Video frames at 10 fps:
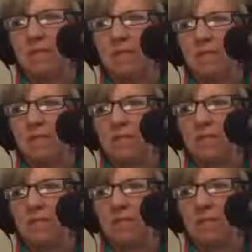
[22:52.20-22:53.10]

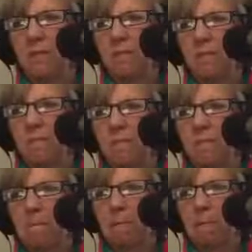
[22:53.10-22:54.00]

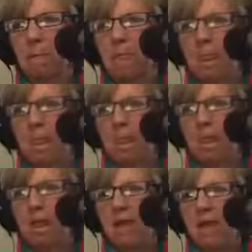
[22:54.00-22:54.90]

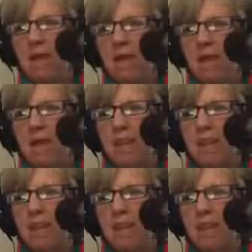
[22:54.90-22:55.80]

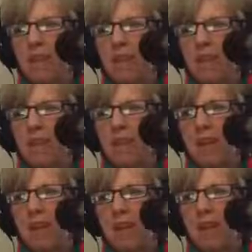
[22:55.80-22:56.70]

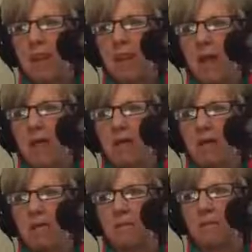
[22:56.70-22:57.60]

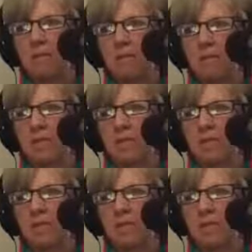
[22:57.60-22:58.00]
[no speech]